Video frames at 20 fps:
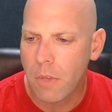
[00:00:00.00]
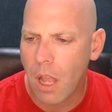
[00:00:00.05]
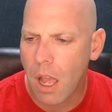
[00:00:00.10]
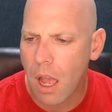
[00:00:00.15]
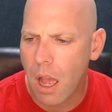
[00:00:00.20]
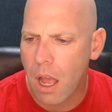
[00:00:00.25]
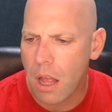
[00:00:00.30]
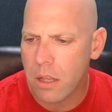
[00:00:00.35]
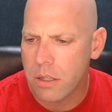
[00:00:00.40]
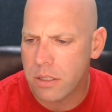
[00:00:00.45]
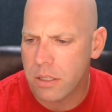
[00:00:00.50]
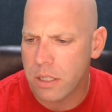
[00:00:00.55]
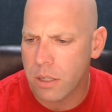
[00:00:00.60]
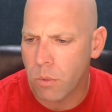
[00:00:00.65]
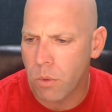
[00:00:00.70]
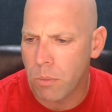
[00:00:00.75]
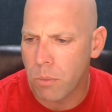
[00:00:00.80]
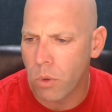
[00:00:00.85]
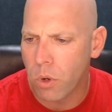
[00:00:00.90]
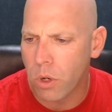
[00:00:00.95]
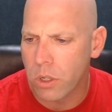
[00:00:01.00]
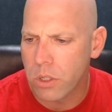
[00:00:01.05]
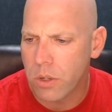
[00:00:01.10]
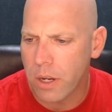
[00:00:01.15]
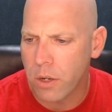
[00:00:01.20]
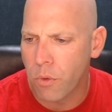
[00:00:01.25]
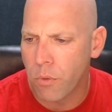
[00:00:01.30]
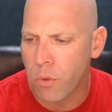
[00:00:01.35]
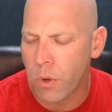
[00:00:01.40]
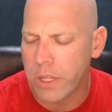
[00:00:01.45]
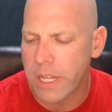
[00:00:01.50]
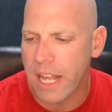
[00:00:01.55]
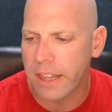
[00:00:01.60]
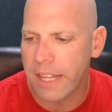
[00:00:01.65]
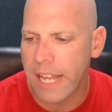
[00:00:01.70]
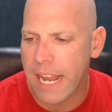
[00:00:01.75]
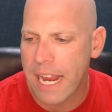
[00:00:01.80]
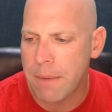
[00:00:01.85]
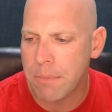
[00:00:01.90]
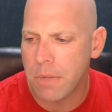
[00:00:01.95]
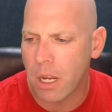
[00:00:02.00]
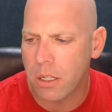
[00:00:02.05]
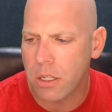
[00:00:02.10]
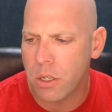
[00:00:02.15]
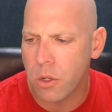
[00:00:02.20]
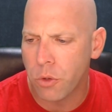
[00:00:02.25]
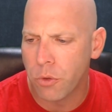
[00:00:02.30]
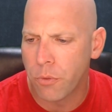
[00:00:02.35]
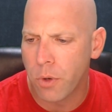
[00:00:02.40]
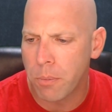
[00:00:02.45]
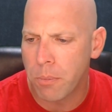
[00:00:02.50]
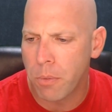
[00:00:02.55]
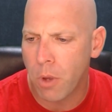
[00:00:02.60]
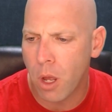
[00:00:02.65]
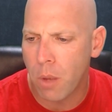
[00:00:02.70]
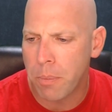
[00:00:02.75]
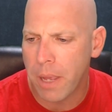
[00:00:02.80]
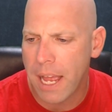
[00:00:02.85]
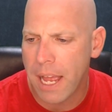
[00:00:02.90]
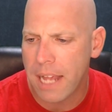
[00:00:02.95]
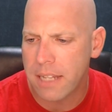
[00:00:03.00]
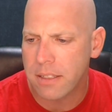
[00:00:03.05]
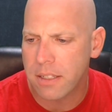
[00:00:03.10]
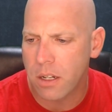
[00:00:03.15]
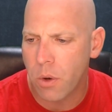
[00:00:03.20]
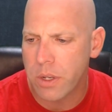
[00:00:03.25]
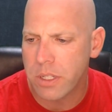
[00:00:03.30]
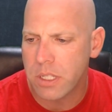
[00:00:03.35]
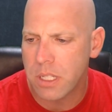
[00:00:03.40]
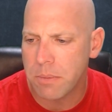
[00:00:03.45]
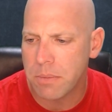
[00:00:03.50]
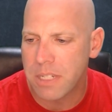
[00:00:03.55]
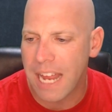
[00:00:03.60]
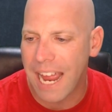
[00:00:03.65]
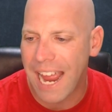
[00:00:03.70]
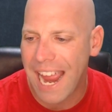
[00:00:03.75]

uh, let's see, one more. Trying to avoid that lame duck youth football pass that always seems to